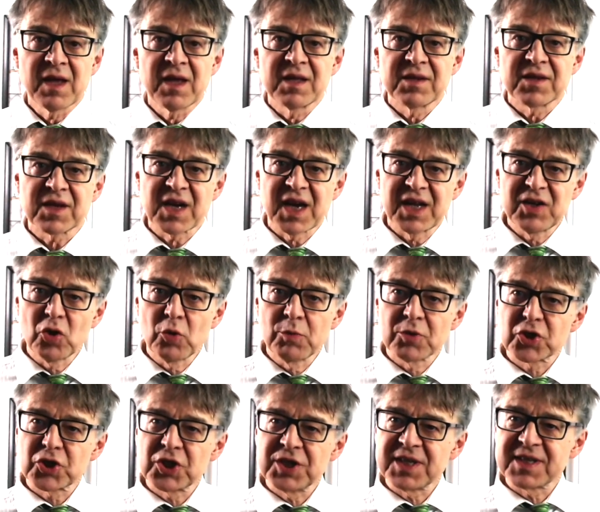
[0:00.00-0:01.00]
The Carnot
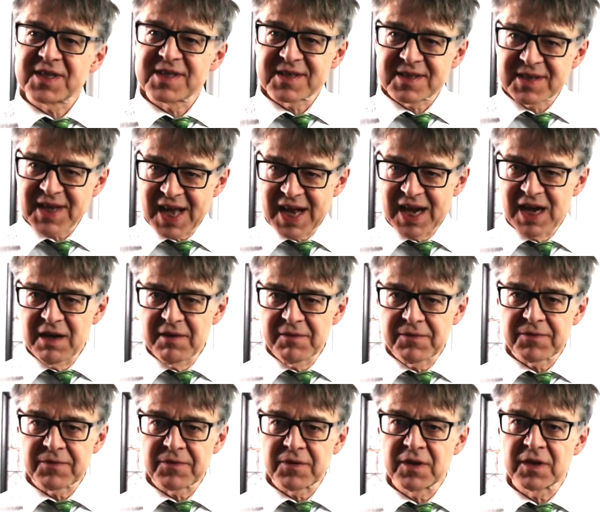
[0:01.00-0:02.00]
machine
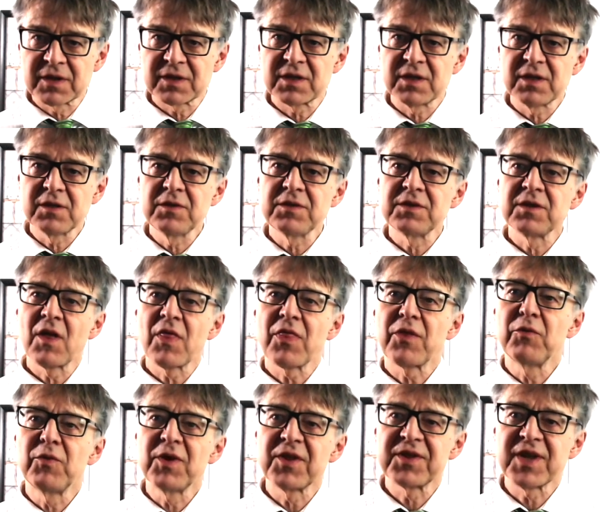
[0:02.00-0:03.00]
itself goes
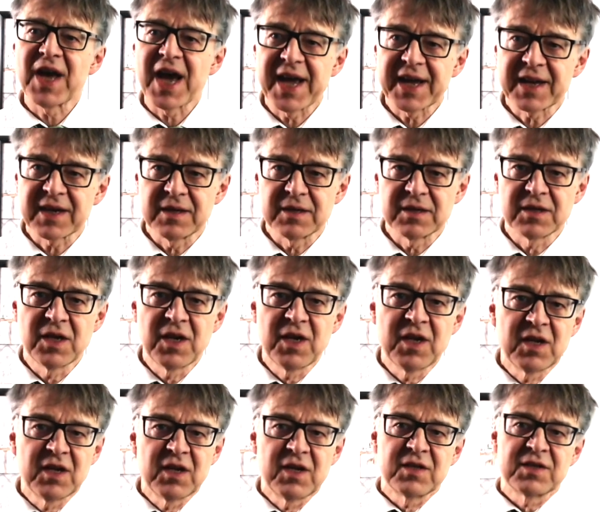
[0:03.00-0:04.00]
through a cycle,
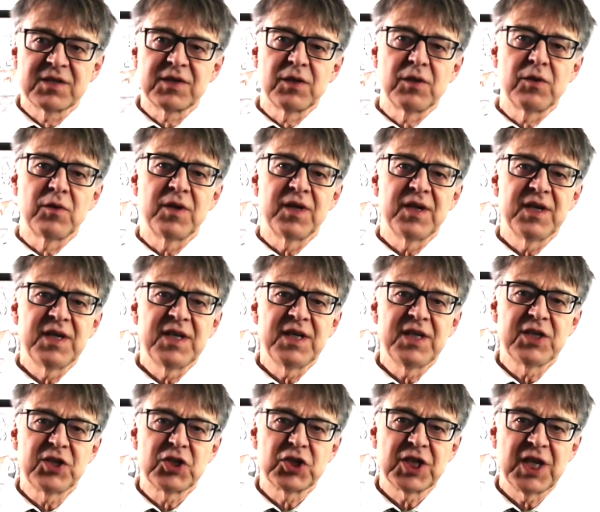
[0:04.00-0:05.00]
so
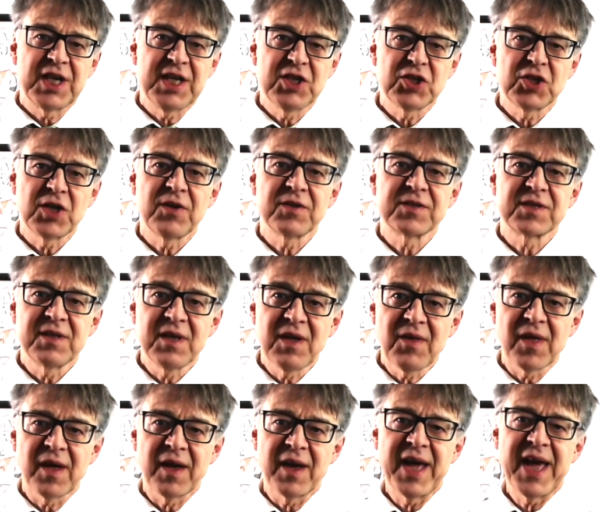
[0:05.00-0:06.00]
it changes
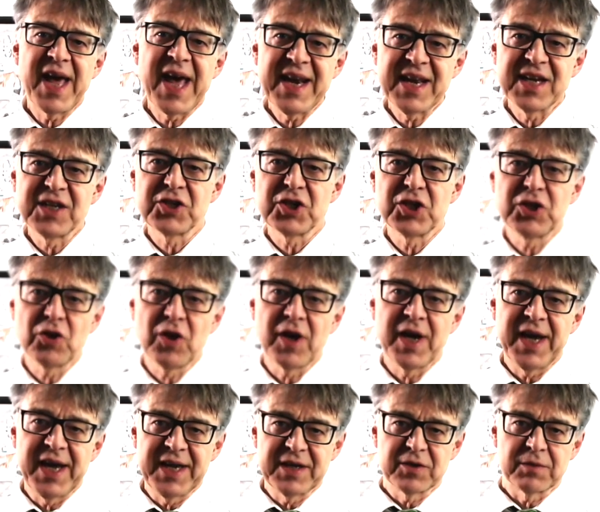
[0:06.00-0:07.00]
neither energy
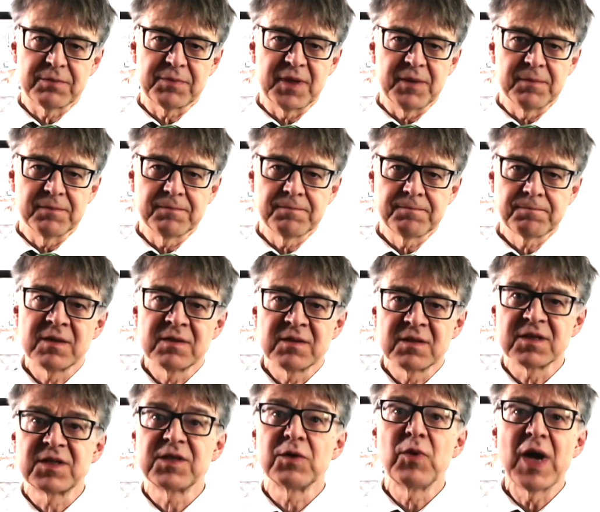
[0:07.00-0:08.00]
nor entropy.
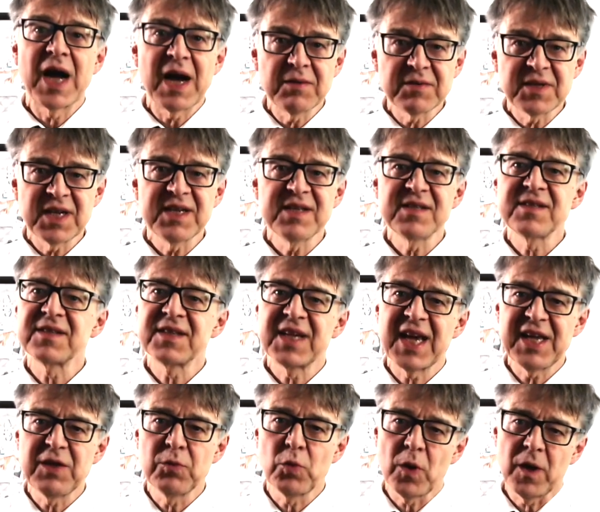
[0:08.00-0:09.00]
The surroundings
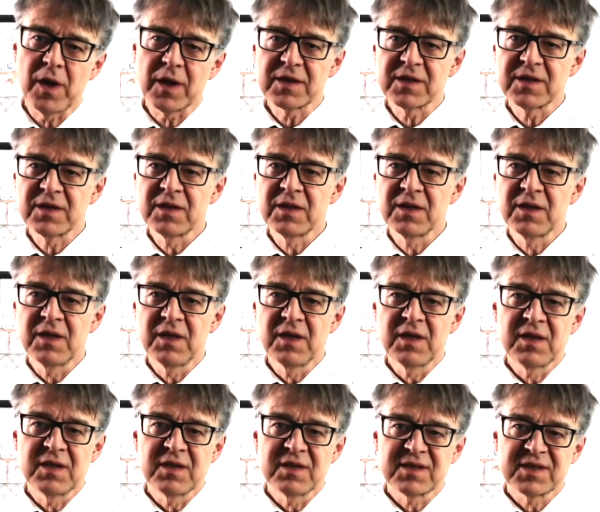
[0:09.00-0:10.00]
gain work,
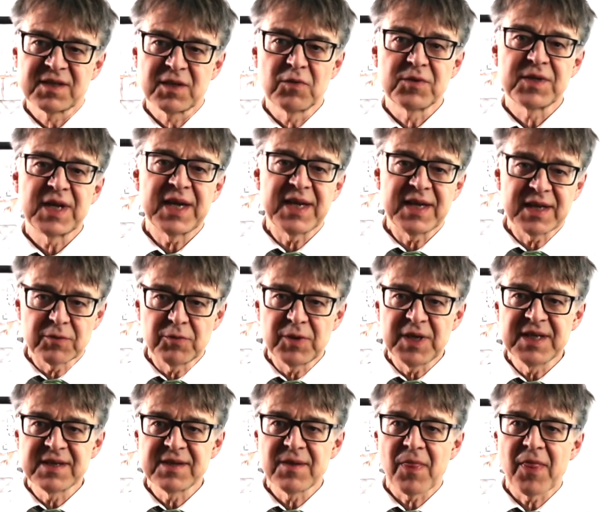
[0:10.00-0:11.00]
so they
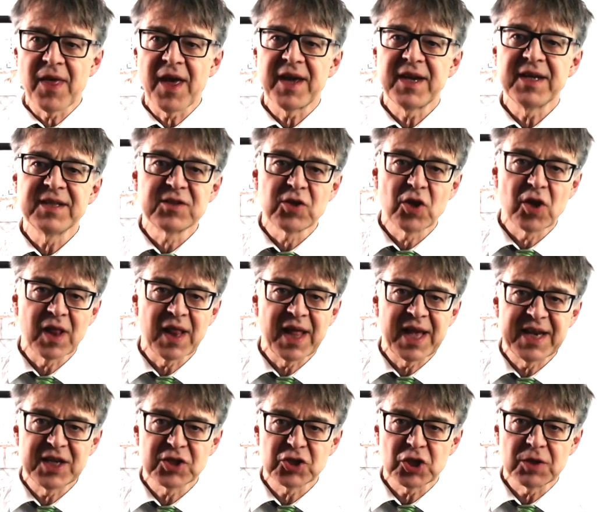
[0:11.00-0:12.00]
increase their internal
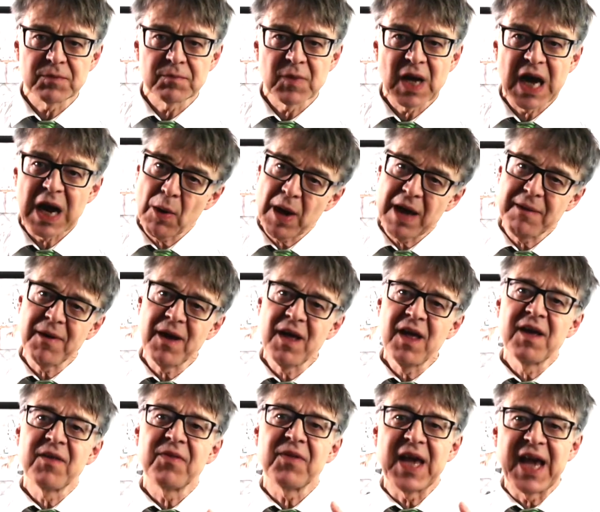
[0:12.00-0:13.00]
energy.
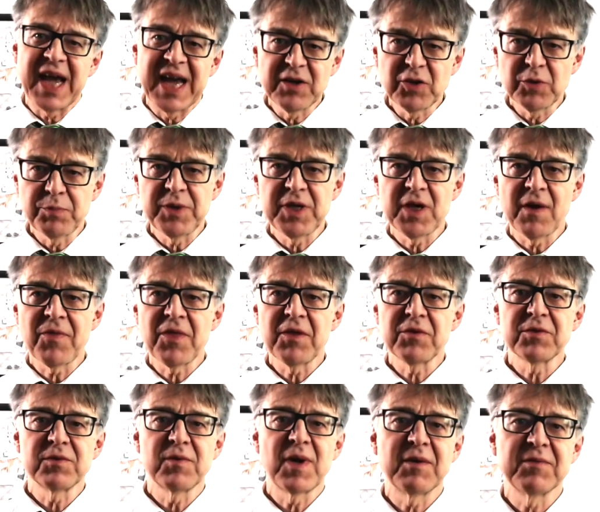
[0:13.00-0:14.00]
However, the entropy of the
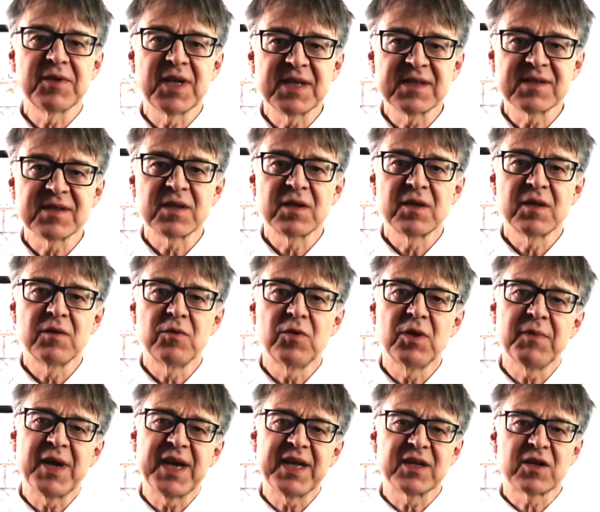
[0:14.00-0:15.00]
surroundings
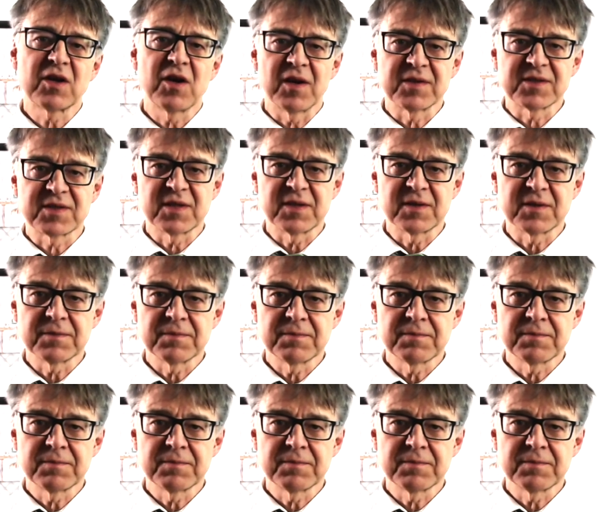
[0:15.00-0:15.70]
remain constant.